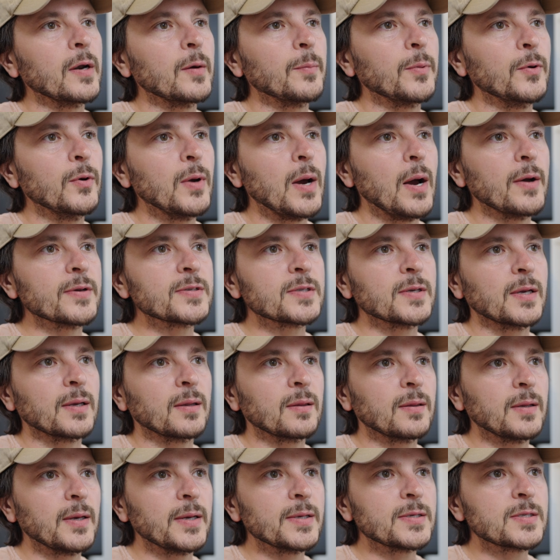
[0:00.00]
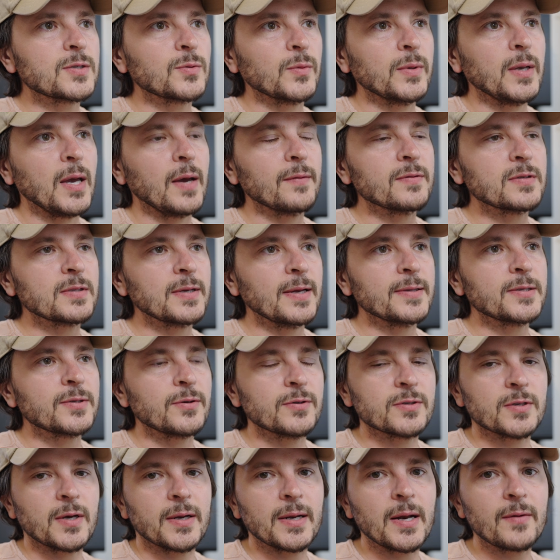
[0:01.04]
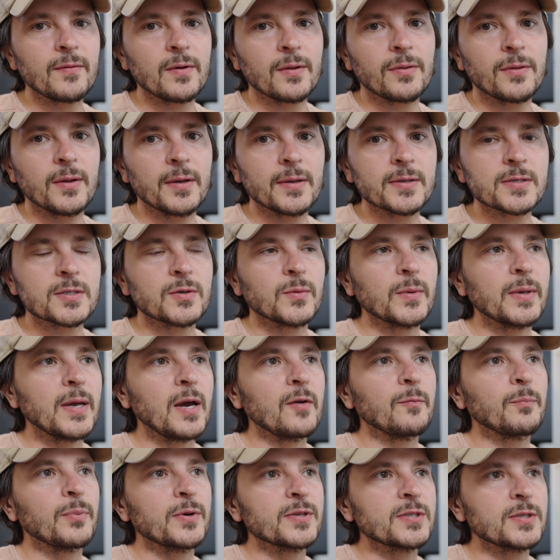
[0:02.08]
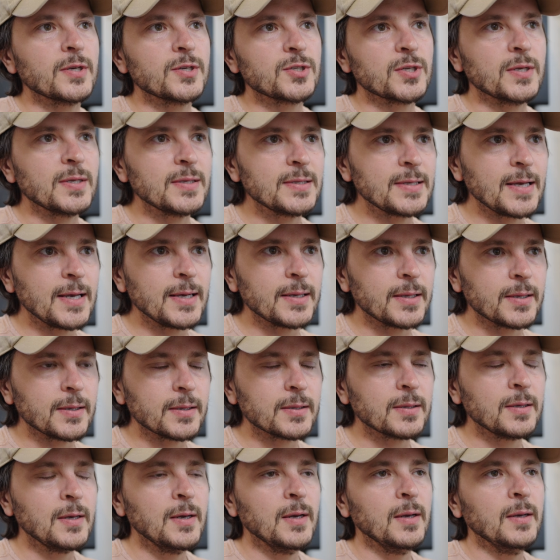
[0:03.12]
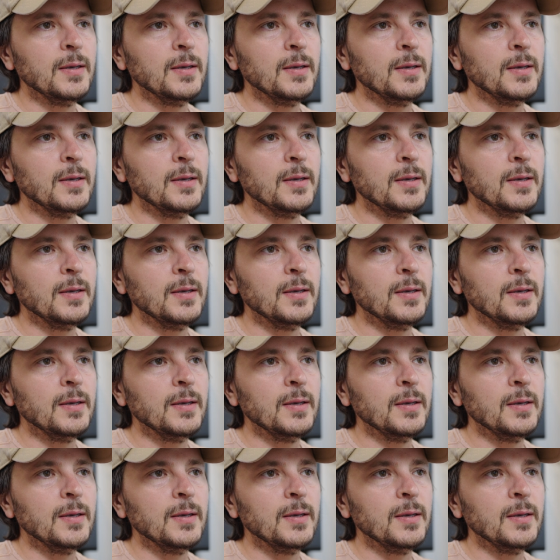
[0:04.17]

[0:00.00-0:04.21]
a brew house like this, we have sensors on everything, so we have precision data